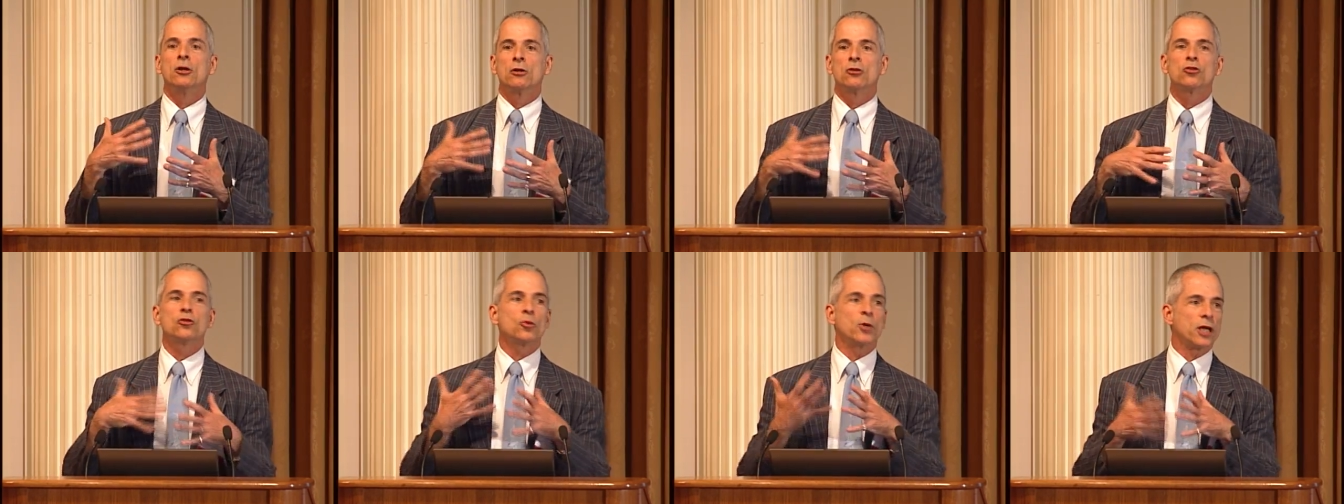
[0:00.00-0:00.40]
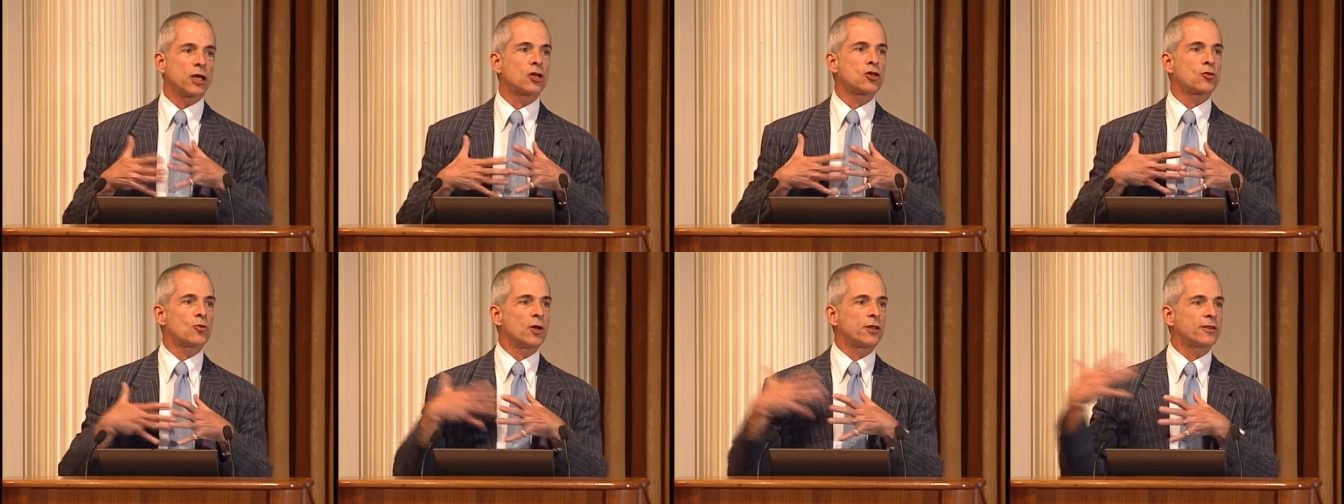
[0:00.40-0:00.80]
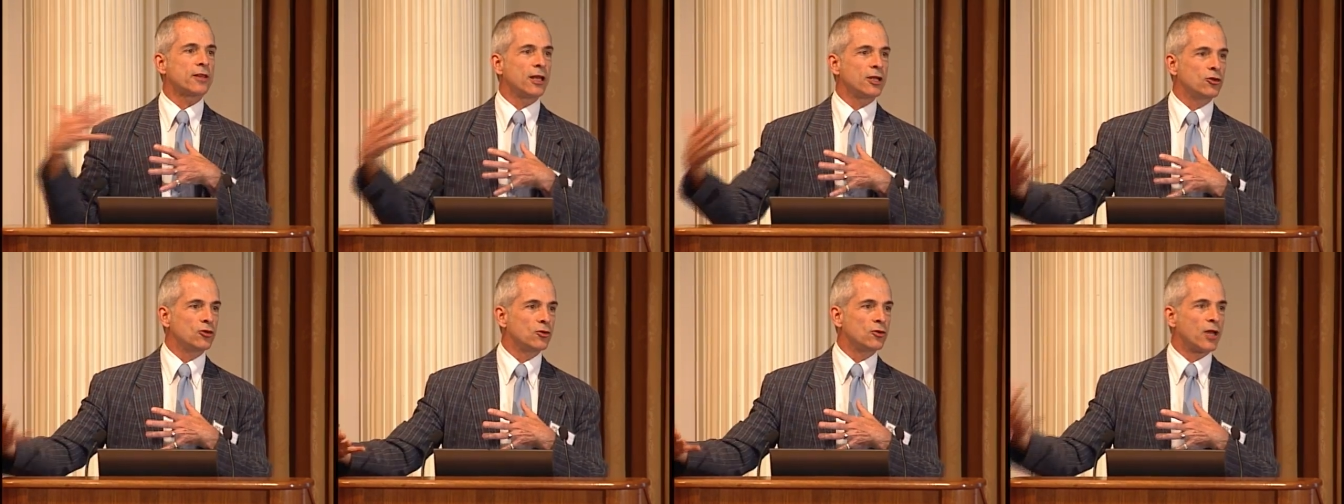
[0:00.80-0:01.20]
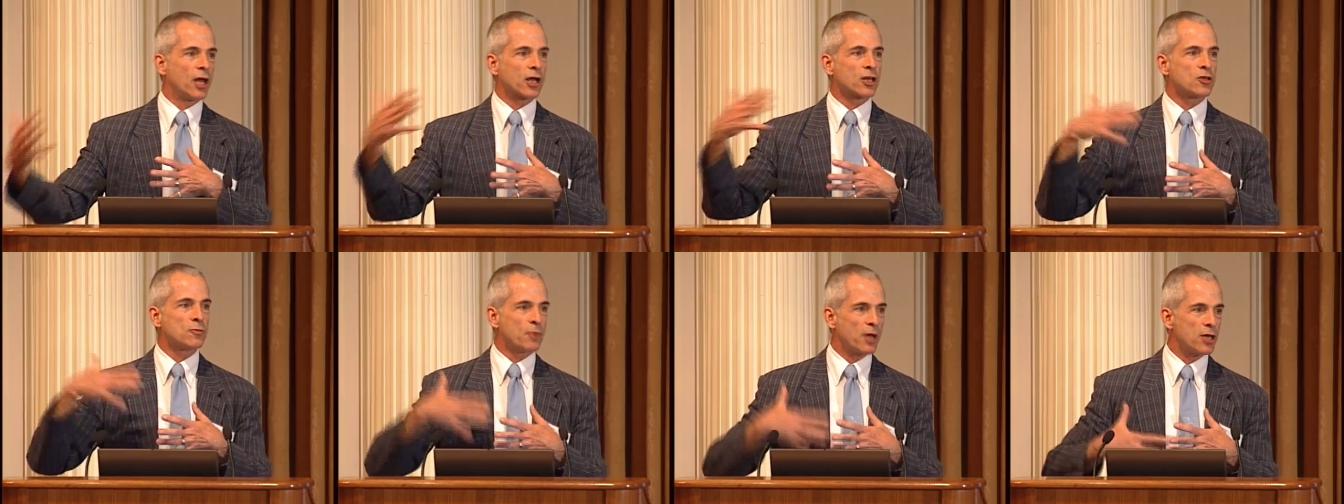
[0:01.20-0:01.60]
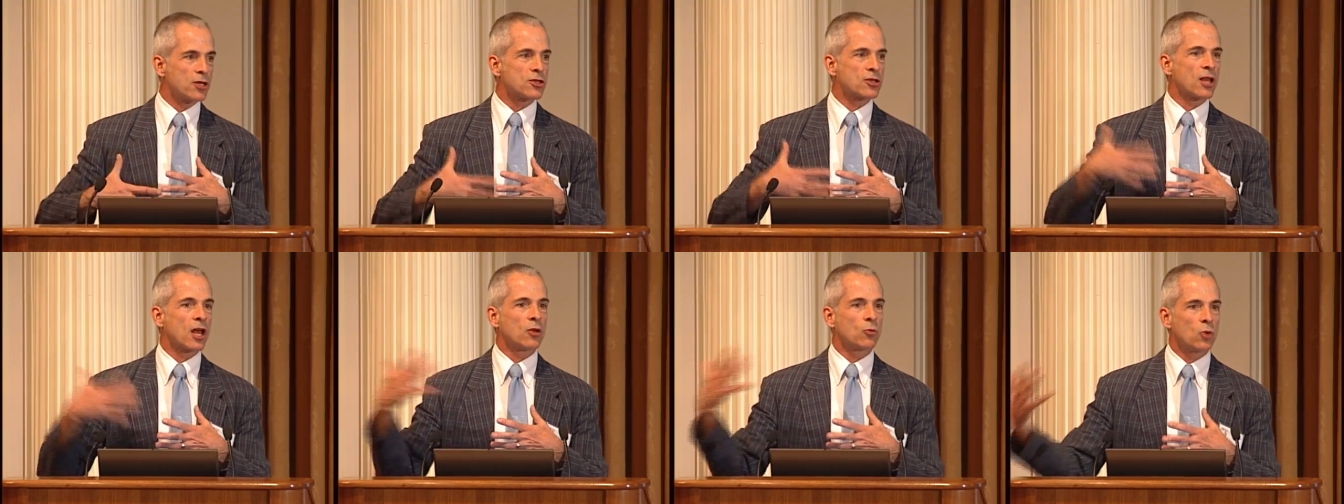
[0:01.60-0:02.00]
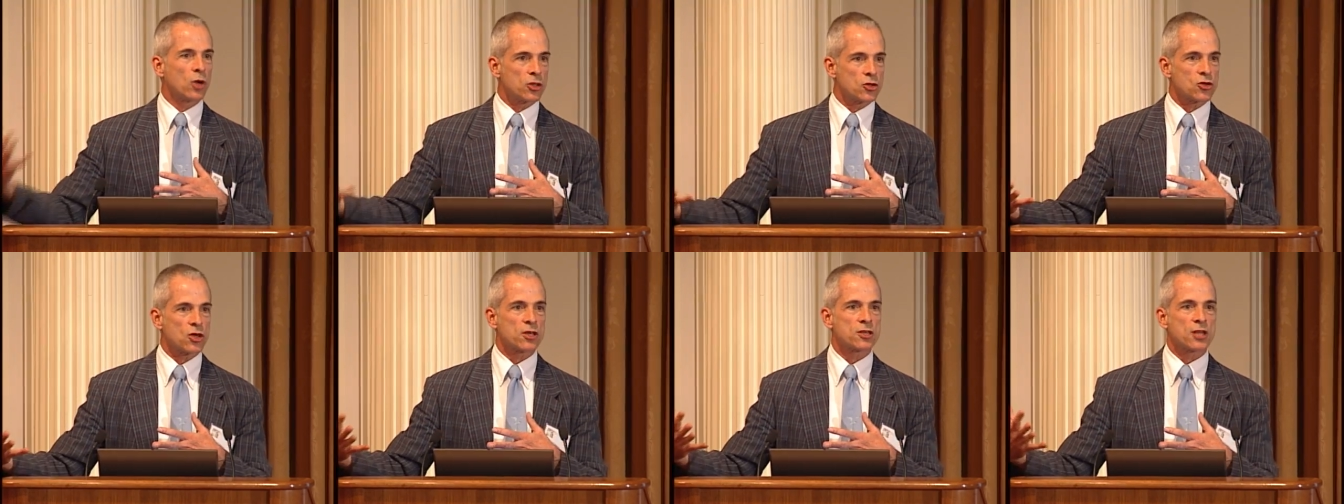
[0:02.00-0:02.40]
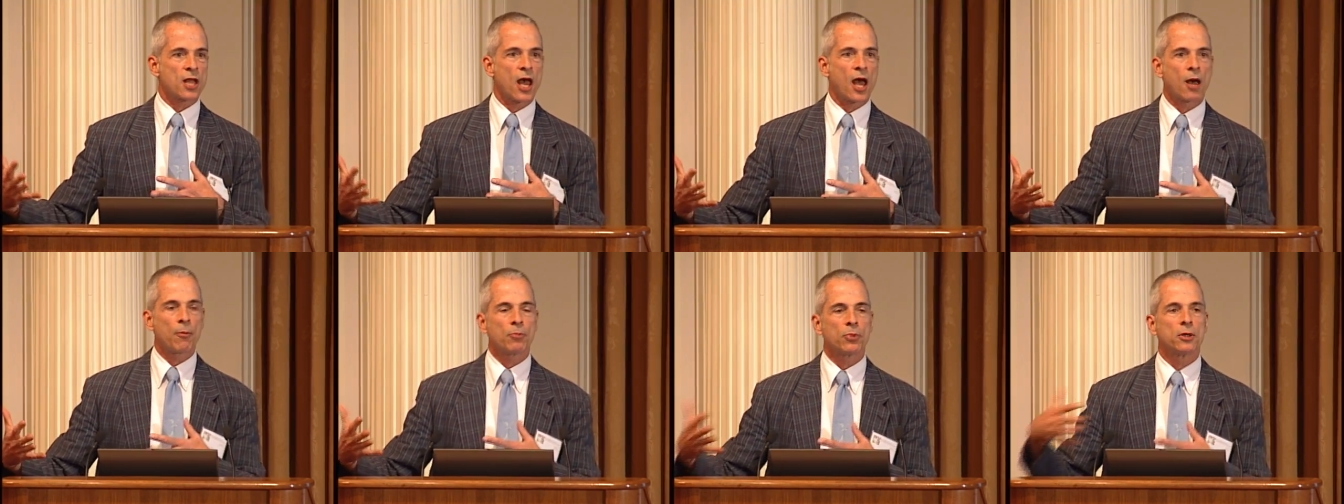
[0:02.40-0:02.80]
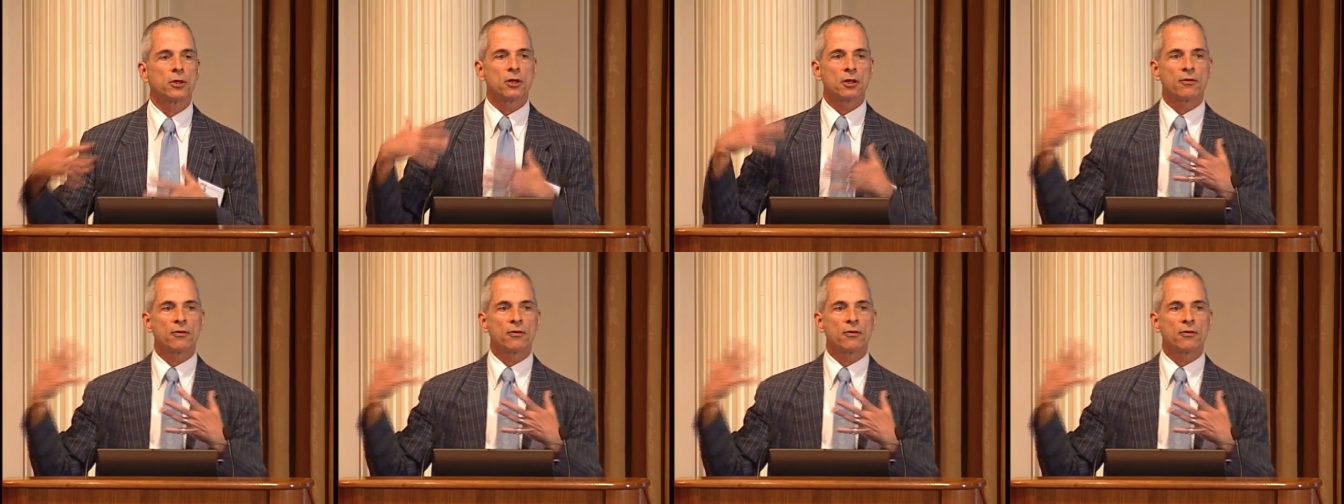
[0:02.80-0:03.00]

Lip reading: tweaks what they do next based on what just happened.